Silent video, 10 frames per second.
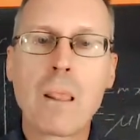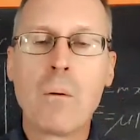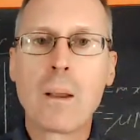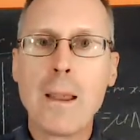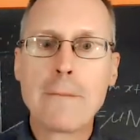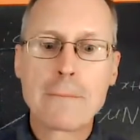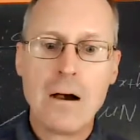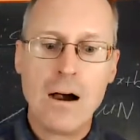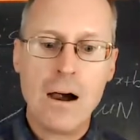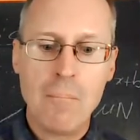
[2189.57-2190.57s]
Okay,
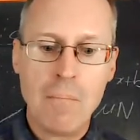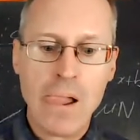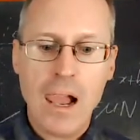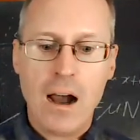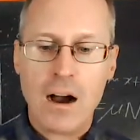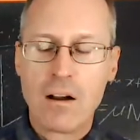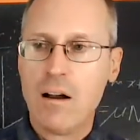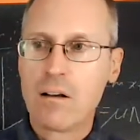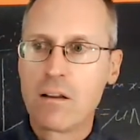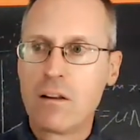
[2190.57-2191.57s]
I'm
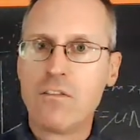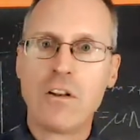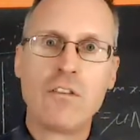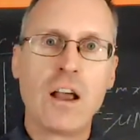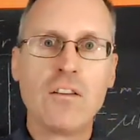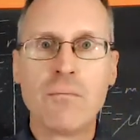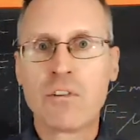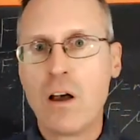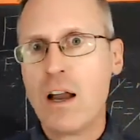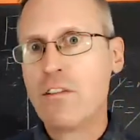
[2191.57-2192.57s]
going to send you guys some
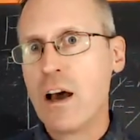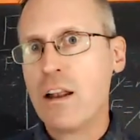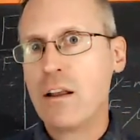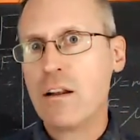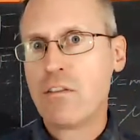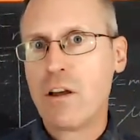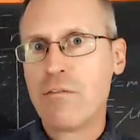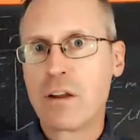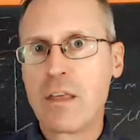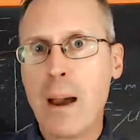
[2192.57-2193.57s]
slides on it and stuff
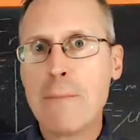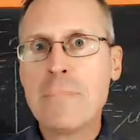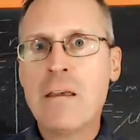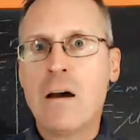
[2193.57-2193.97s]
like that.